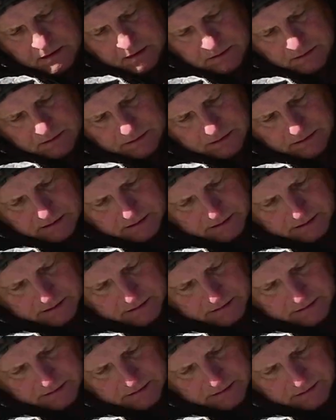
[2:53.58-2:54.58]

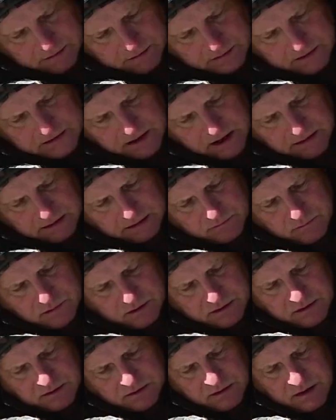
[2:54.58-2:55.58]
The good solid
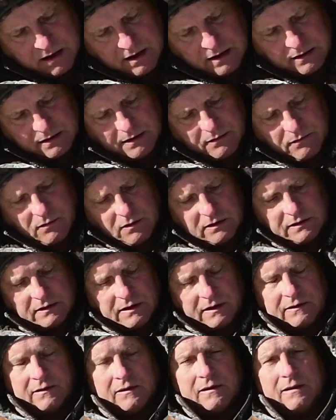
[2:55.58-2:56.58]
one, you can get one
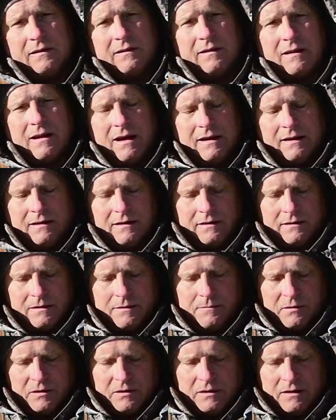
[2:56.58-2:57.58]
that's nylon, I
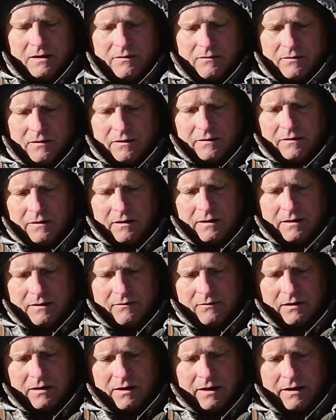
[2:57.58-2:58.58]
believe, the
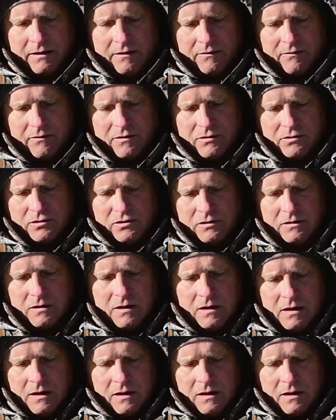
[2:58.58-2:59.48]
even lighter version.